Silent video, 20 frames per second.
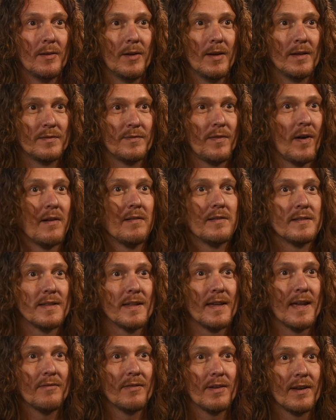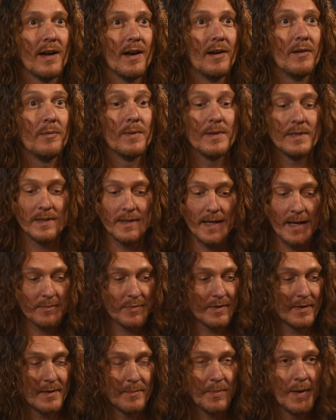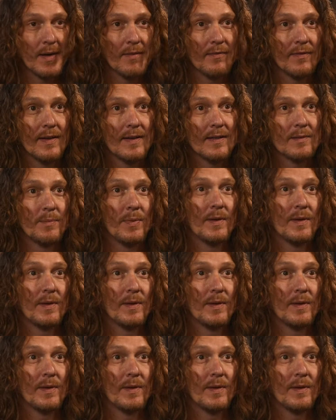as far as they ever go, which is absolutely perfect.